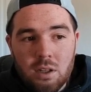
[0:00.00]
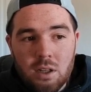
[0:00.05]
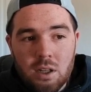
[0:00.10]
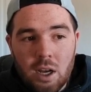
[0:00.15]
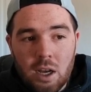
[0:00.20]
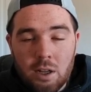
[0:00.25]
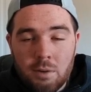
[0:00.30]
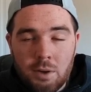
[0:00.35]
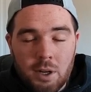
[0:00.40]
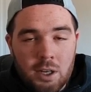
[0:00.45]

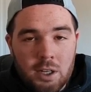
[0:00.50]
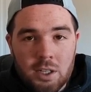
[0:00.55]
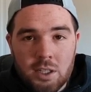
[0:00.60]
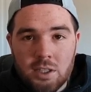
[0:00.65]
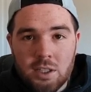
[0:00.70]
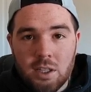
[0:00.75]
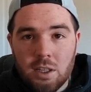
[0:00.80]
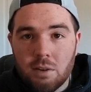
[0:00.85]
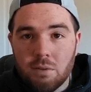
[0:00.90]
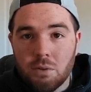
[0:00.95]
I'm not going to
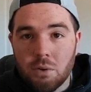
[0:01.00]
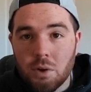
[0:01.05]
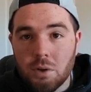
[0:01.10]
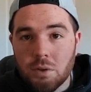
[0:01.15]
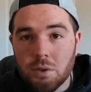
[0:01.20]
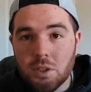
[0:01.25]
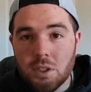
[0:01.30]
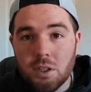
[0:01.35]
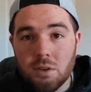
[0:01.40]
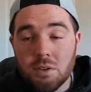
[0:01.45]
say they have great
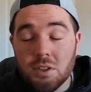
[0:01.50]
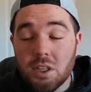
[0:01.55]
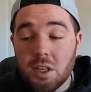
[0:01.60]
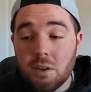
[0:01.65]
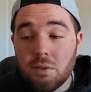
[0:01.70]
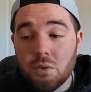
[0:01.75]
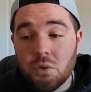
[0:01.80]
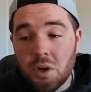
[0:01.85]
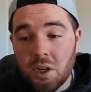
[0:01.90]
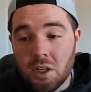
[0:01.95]
receivers. They
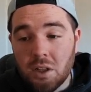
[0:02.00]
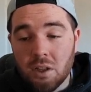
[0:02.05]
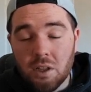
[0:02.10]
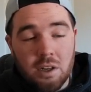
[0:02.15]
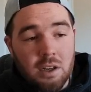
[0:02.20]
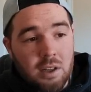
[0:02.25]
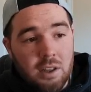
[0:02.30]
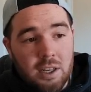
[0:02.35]
have Drake London.